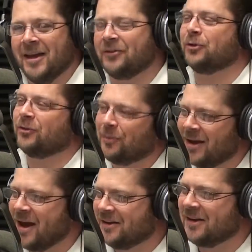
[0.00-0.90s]
it serves
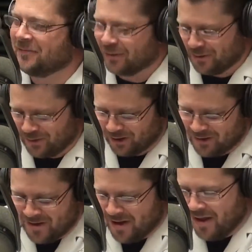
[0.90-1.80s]
my ADD very
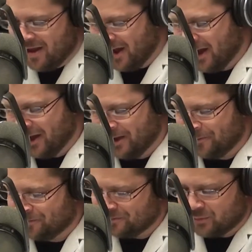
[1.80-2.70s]
well.
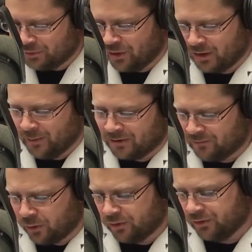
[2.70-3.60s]
We're talking about
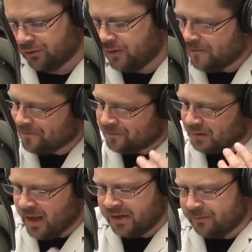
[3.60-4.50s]
conversions.
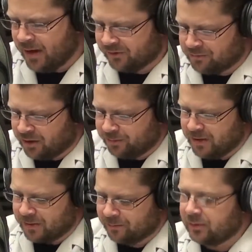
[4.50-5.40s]
Landing pages must
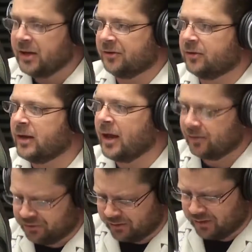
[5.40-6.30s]
be complete.
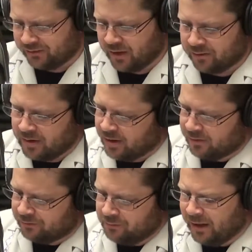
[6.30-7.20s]
Now, check this out.
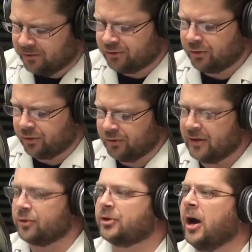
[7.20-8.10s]
Make sure
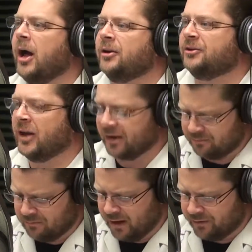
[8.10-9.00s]
that your
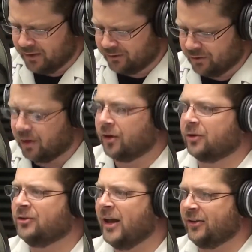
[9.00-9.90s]
contact methods
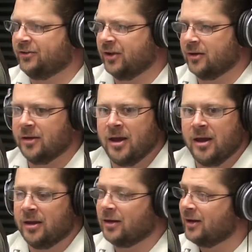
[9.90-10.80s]
are tested.
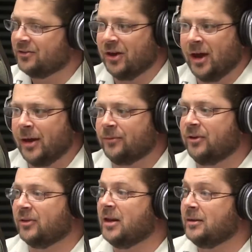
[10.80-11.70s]
A lot of times,
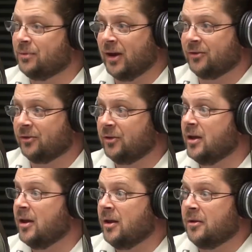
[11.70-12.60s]
these landing pages